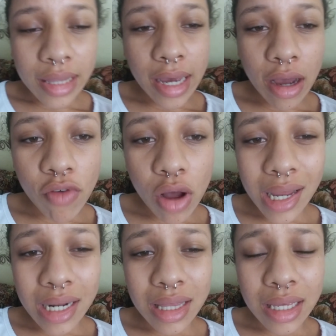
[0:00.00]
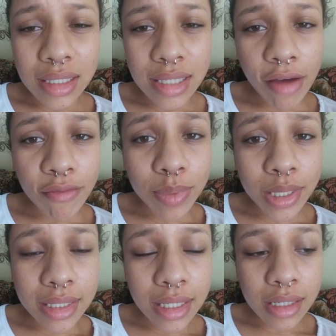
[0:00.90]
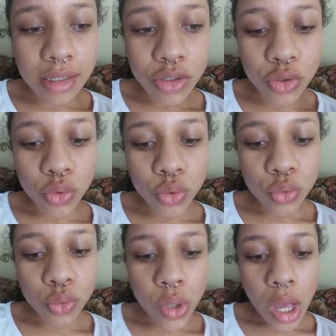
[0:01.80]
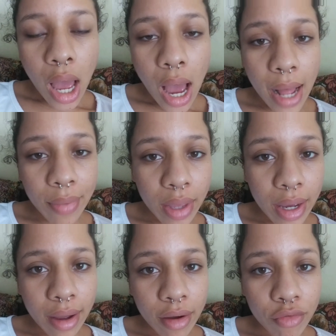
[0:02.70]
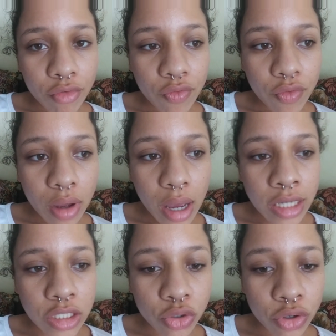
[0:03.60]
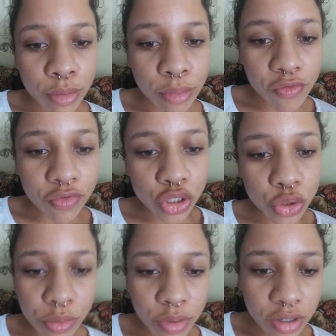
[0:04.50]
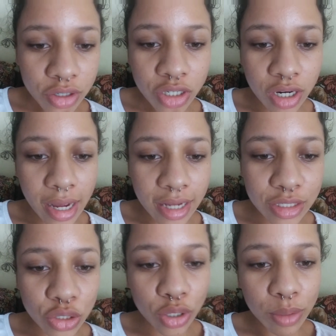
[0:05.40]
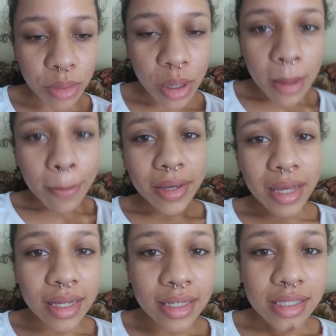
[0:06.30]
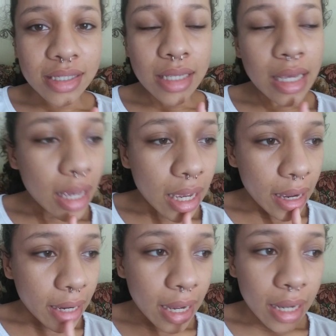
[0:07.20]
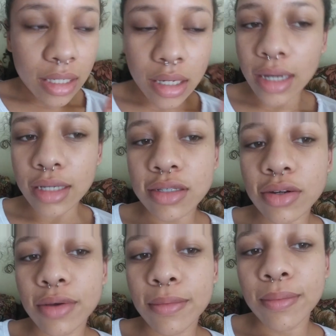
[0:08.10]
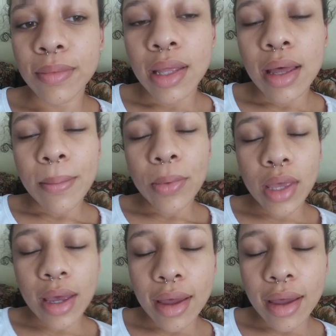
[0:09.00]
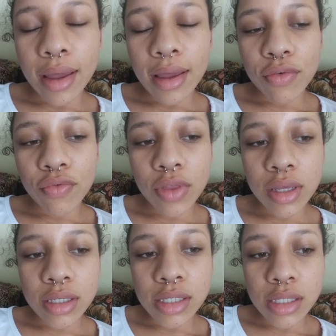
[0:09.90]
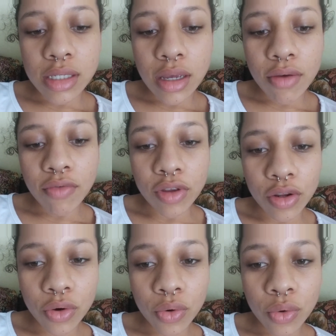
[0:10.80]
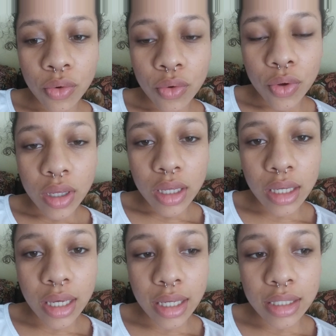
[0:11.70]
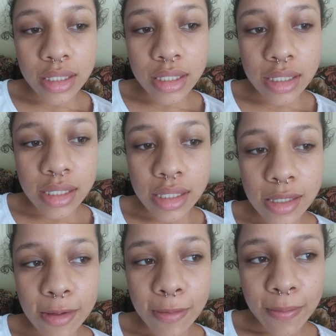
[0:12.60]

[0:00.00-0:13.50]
They have all kind of things. They have pizzas too. And they have ice cream. But for sure, I'm not going to try the ice cream because I can't eat ice cream. But yeah, if this video gets,